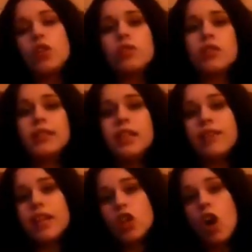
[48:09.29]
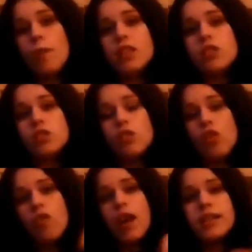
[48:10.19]
You can also leave any comments
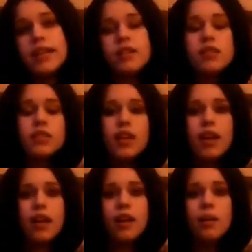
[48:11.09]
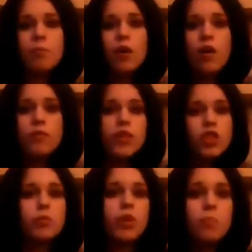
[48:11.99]
or ideas of
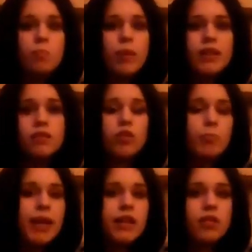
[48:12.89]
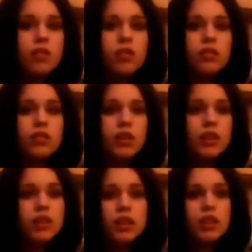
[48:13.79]
things you want to build or make, or
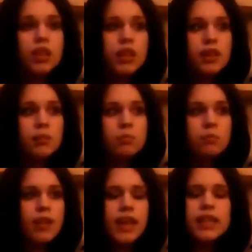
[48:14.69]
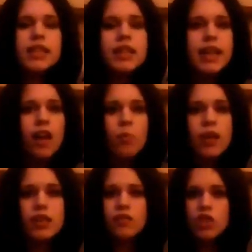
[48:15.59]
anything you need help
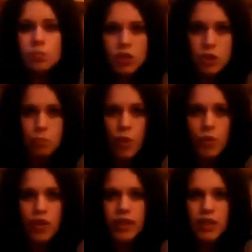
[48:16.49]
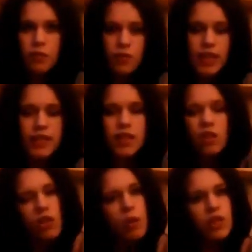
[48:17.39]
with. If there's something that's broken, you need to fix it,
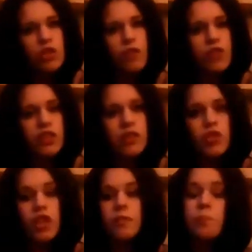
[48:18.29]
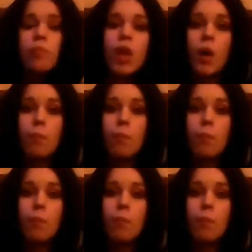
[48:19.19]
and you're not quite sure of a solution,